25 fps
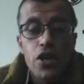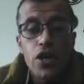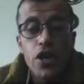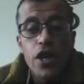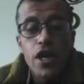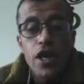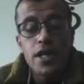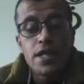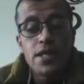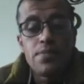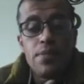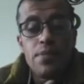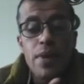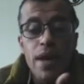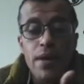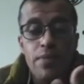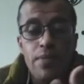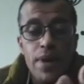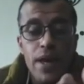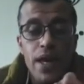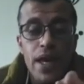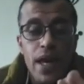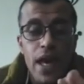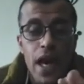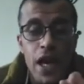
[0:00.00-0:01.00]
It may
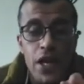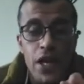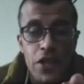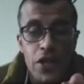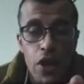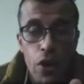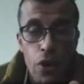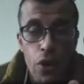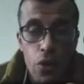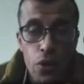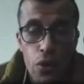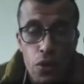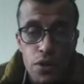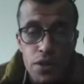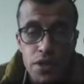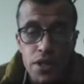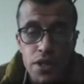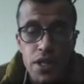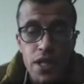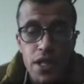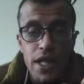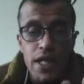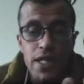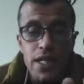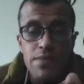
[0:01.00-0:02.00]
be an ode,
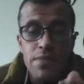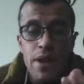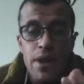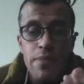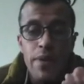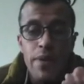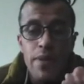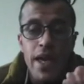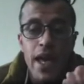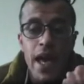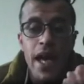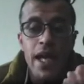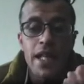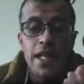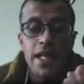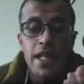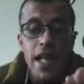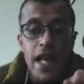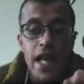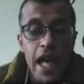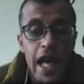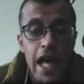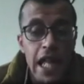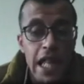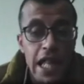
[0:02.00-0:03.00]
it may be
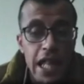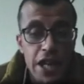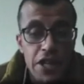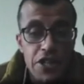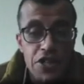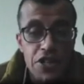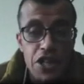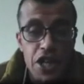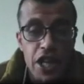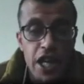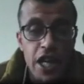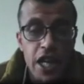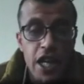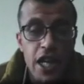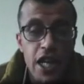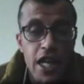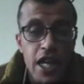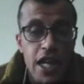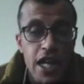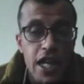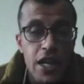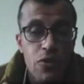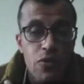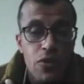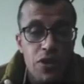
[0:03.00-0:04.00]
an elegy,
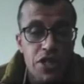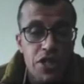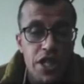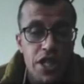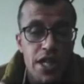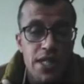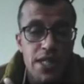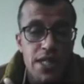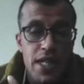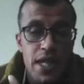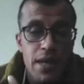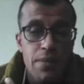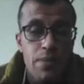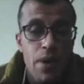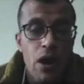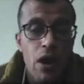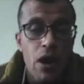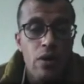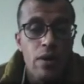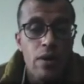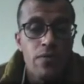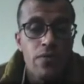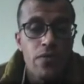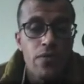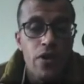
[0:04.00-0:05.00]
which is a
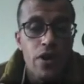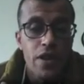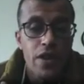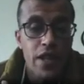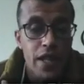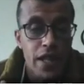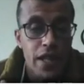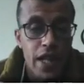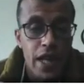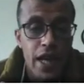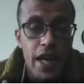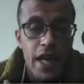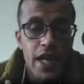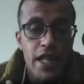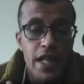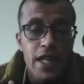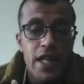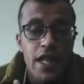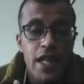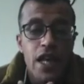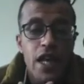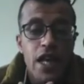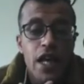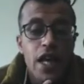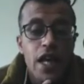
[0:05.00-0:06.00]
poem for the dead.
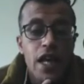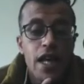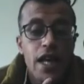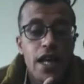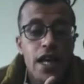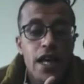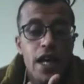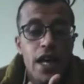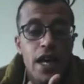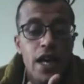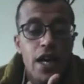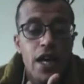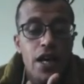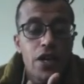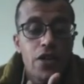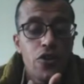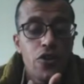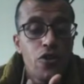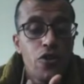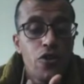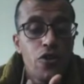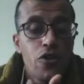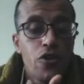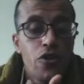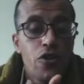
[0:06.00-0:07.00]

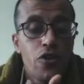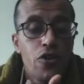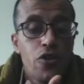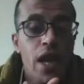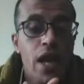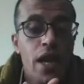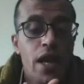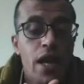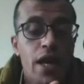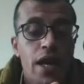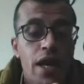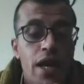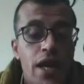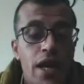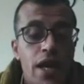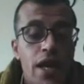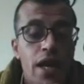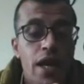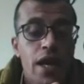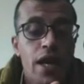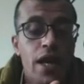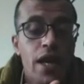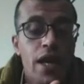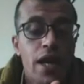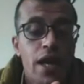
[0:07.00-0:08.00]
You
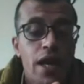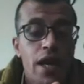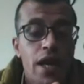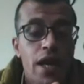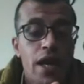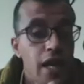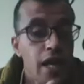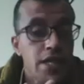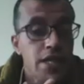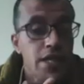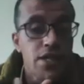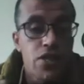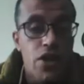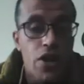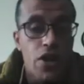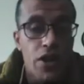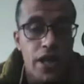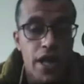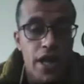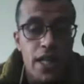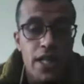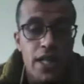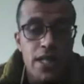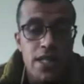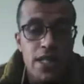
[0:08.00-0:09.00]
may read a
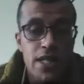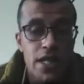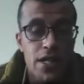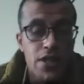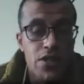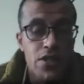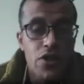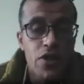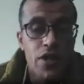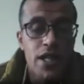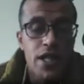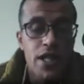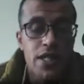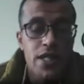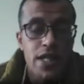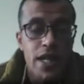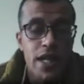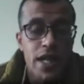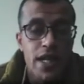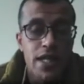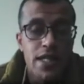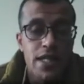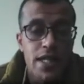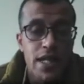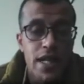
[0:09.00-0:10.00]
sonnet. A sonnet
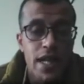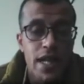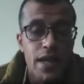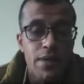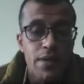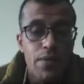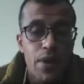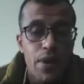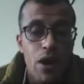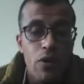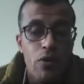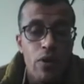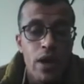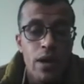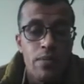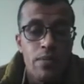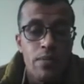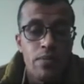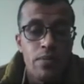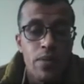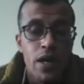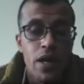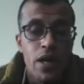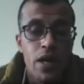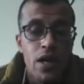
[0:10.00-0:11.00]
is a
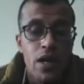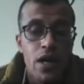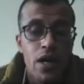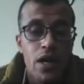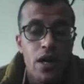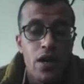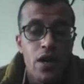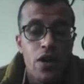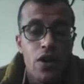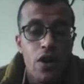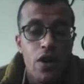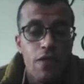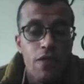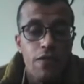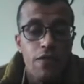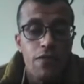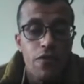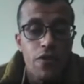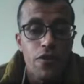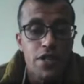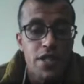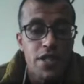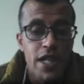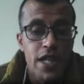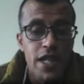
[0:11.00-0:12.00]
poem of
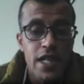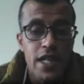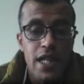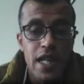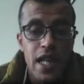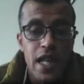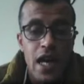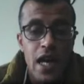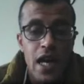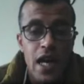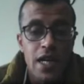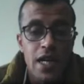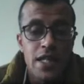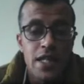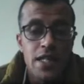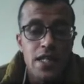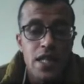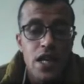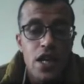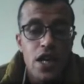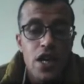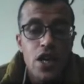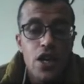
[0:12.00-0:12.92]
14 lines.